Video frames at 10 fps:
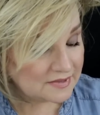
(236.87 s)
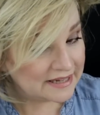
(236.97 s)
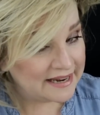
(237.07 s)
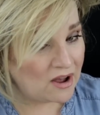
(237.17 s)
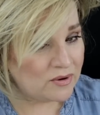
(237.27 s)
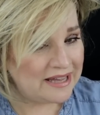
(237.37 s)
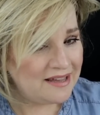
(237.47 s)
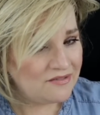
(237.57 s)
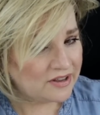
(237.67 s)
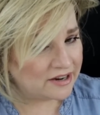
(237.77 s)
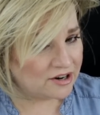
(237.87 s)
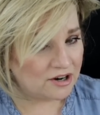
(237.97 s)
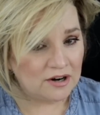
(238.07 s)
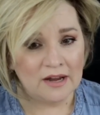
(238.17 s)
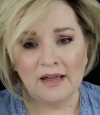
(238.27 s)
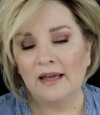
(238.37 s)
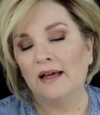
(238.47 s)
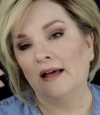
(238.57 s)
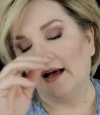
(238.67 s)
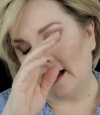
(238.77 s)
Now, Eve here,
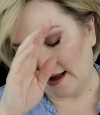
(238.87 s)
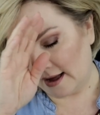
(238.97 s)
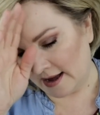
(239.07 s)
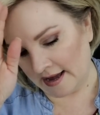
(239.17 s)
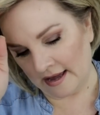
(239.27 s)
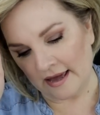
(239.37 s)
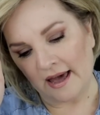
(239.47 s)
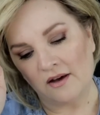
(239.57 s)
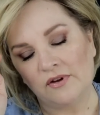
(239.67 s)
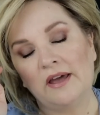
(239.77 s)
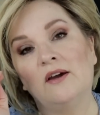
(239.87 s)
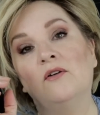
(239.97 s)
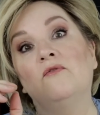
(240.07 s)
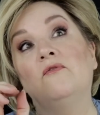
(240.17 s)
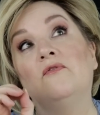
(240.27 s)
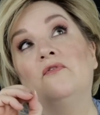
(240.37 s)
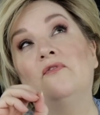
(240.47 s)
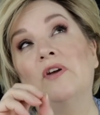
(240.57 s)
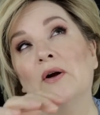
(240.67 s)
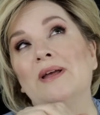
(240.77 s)
I have a
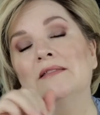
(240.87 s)
very